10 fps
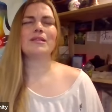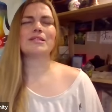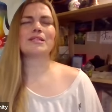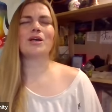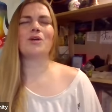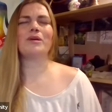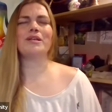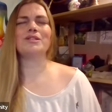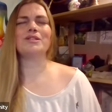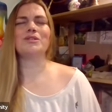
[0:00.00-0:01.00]
Let's go
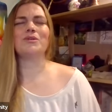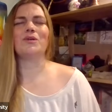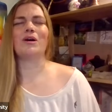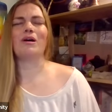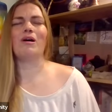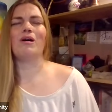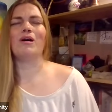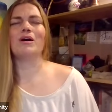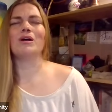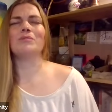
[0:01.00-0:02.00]
into our
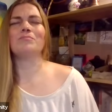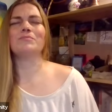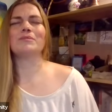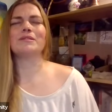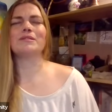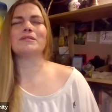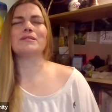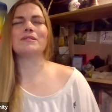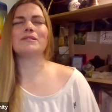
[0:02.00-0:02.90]
arms,